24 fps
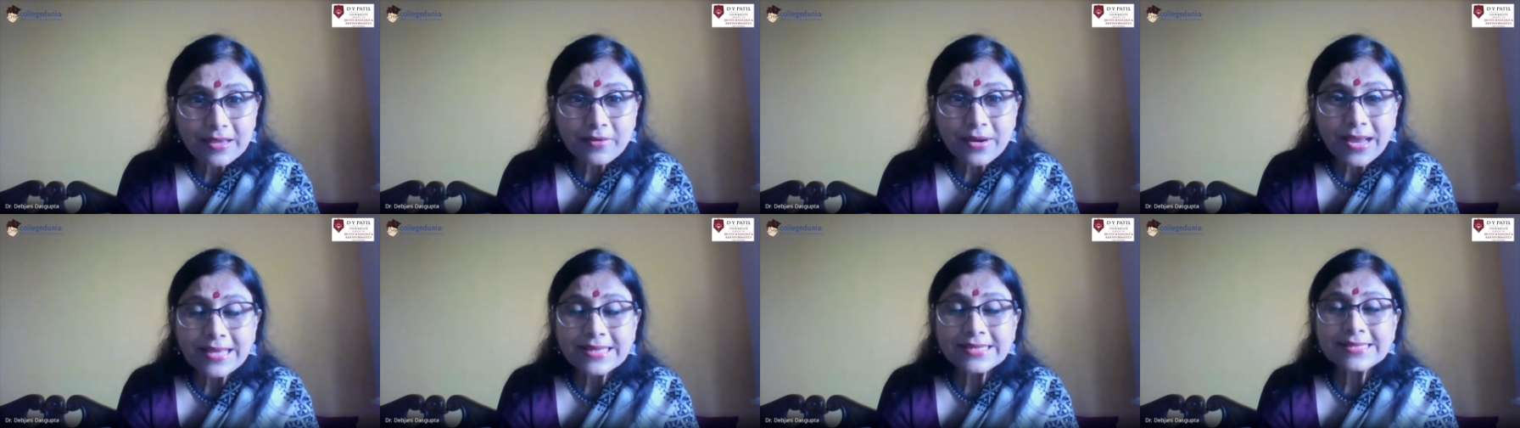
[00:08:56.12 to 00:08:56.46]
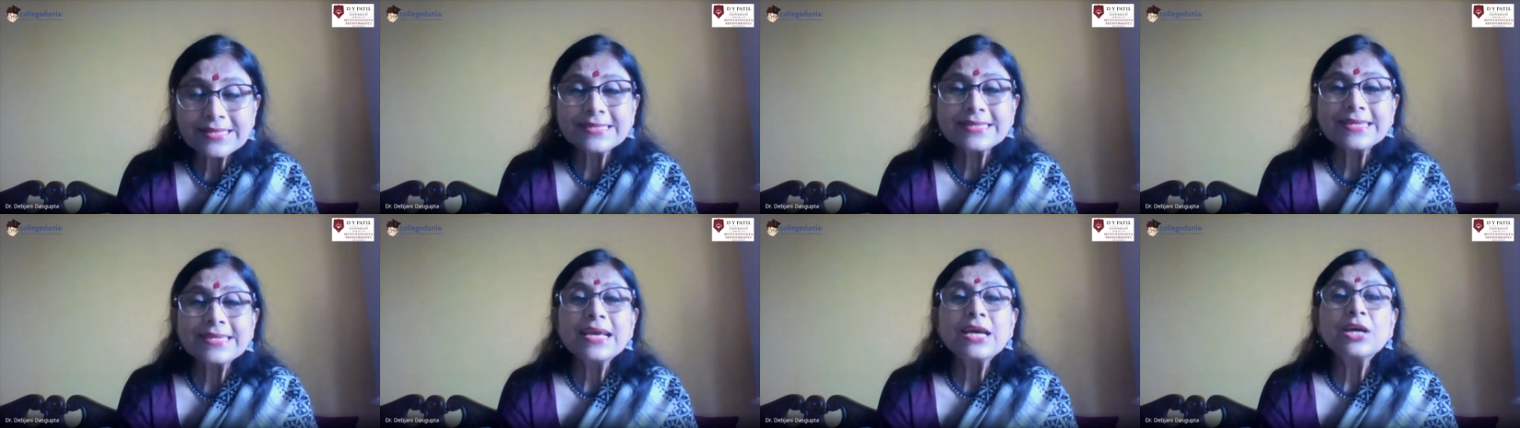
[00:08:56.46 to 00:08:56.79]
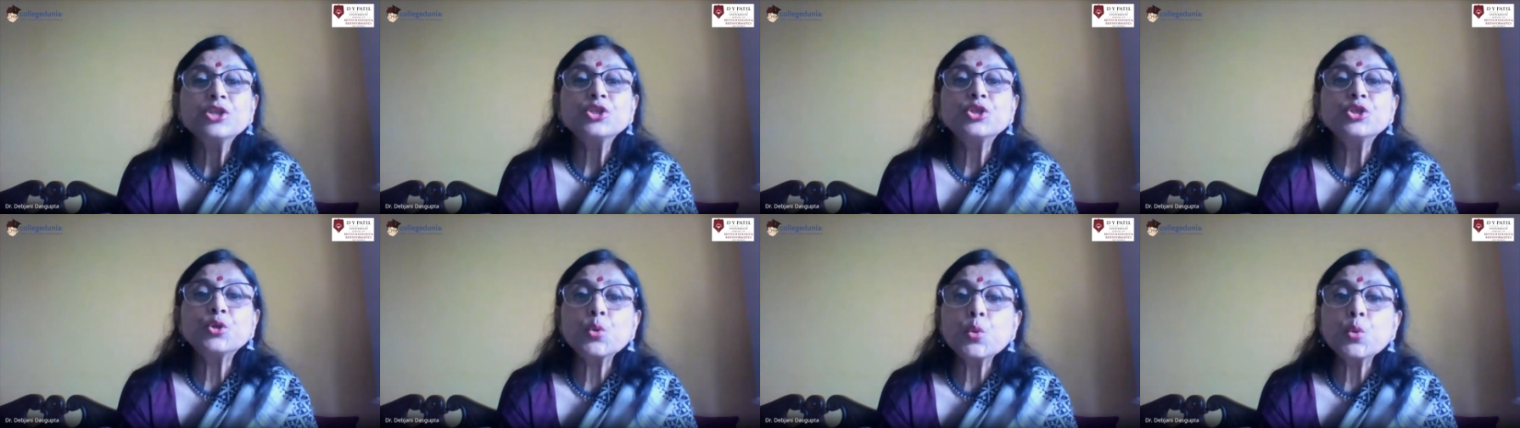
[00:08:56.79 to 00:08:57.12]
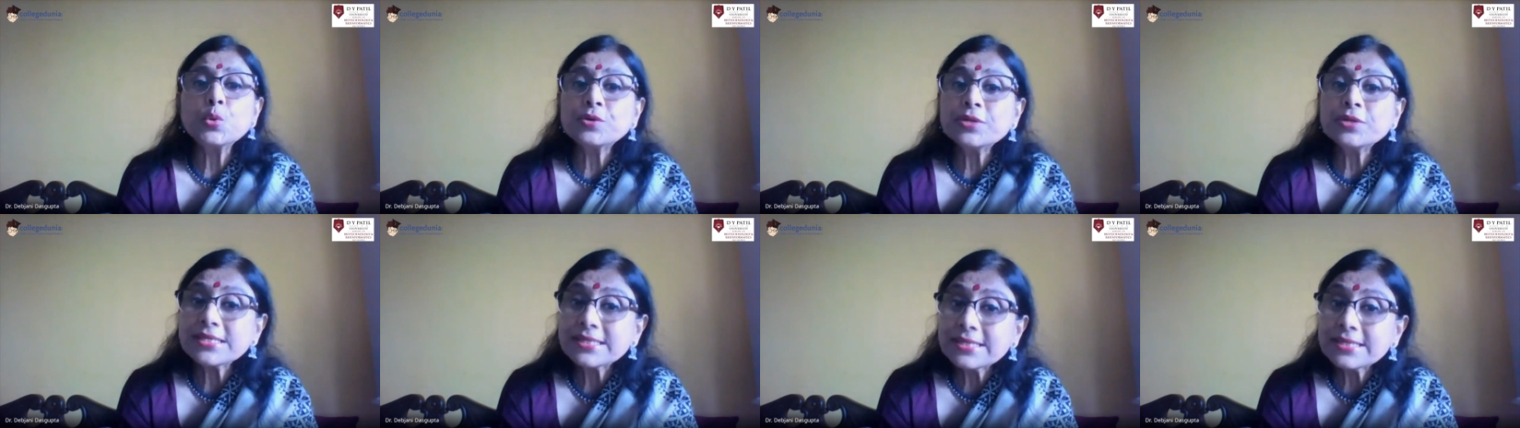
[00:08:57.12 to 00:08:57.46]
right,
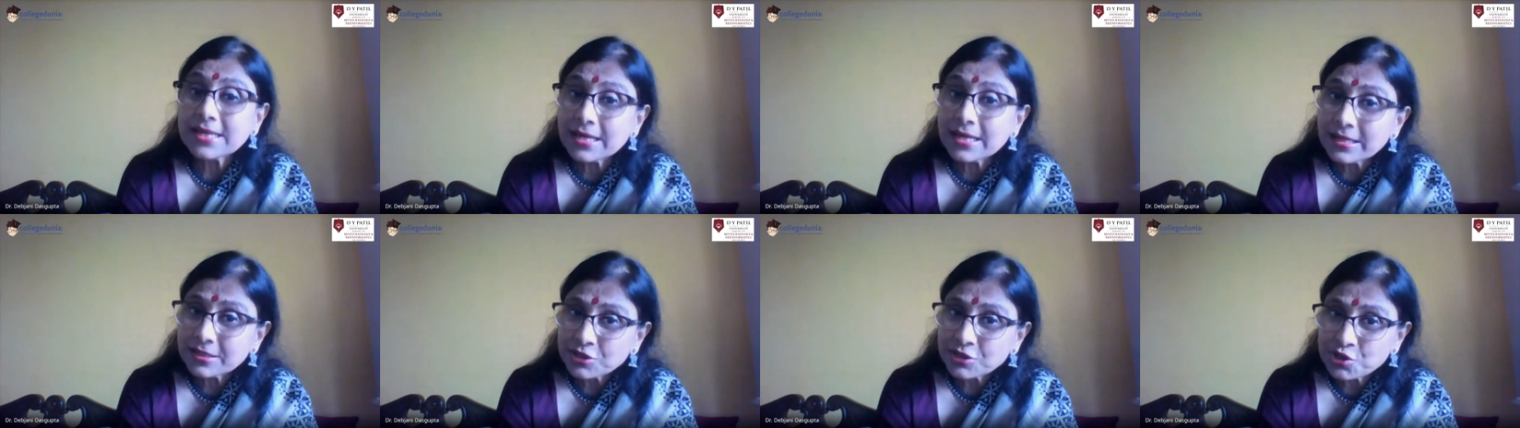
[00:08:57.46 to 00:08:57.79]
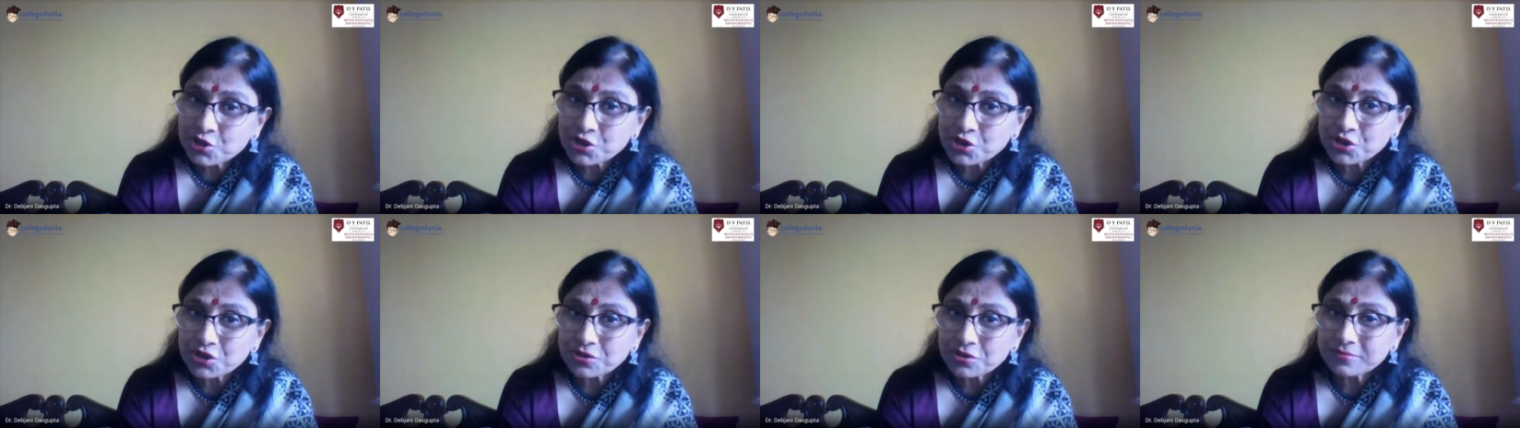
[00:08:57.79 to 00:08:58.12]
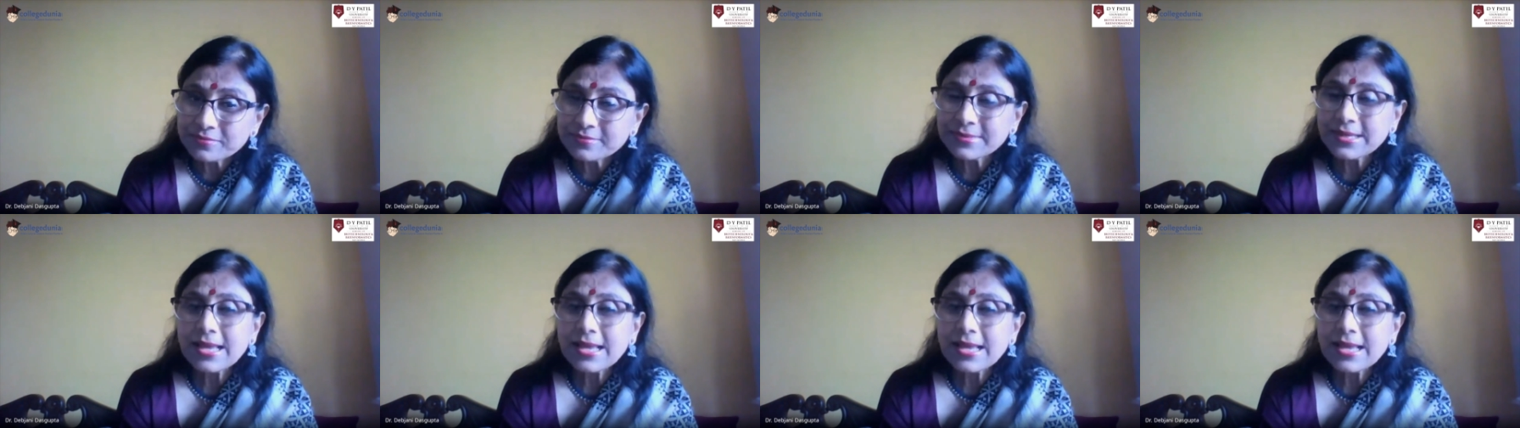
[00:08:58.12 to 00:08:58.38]
through research,